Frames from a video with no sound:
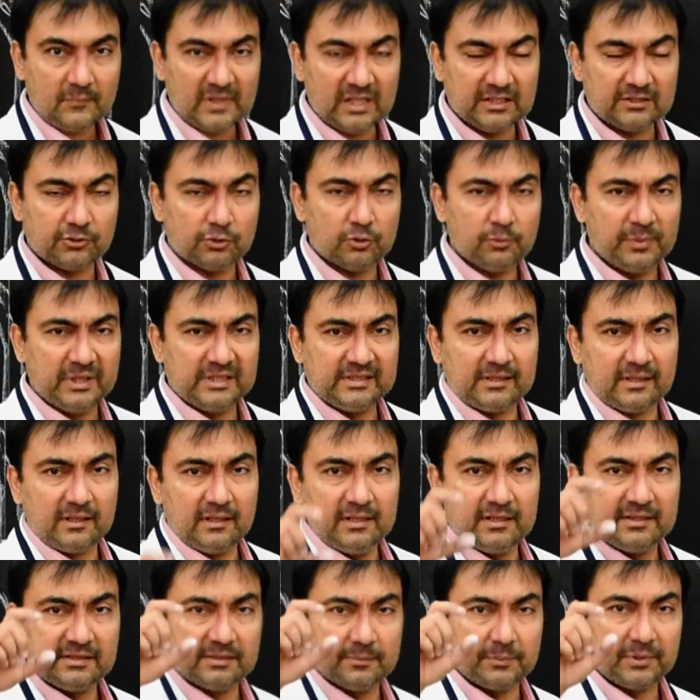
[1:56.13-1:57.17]
So basically
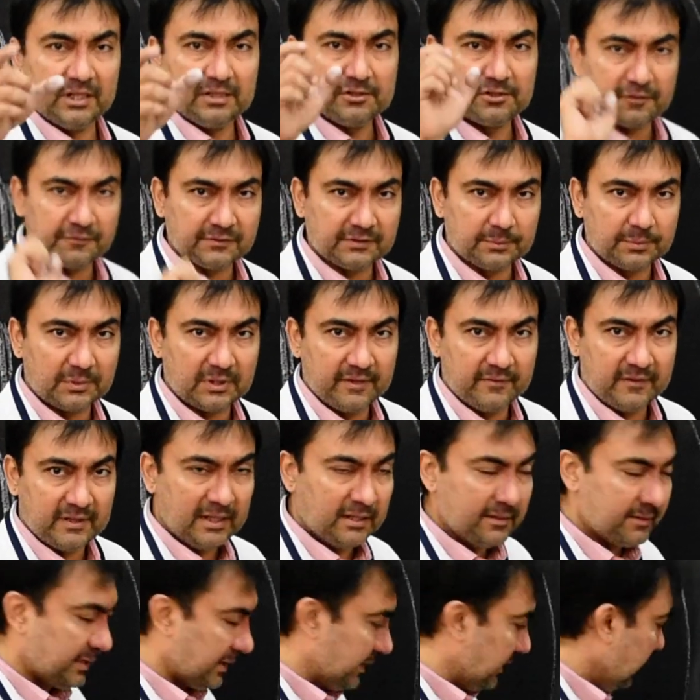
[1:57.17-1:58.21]
it is a branch of subclavian
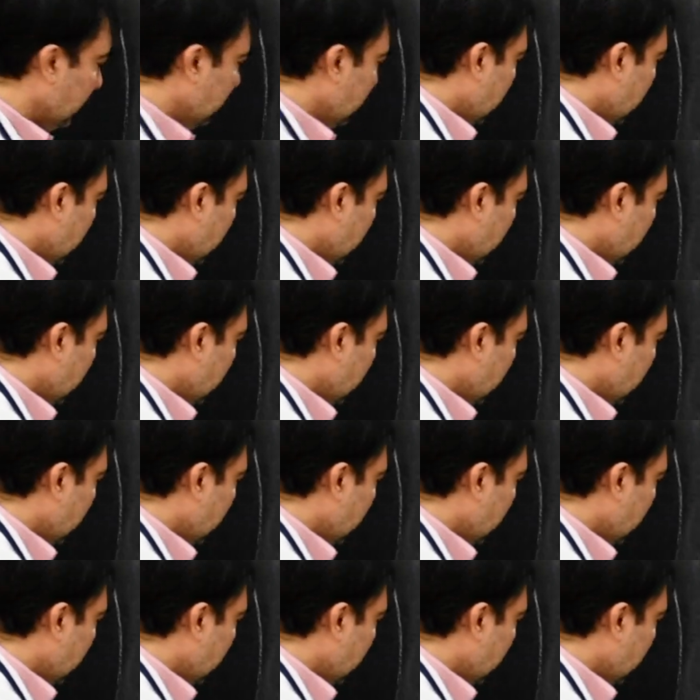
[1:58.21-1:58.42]
artery.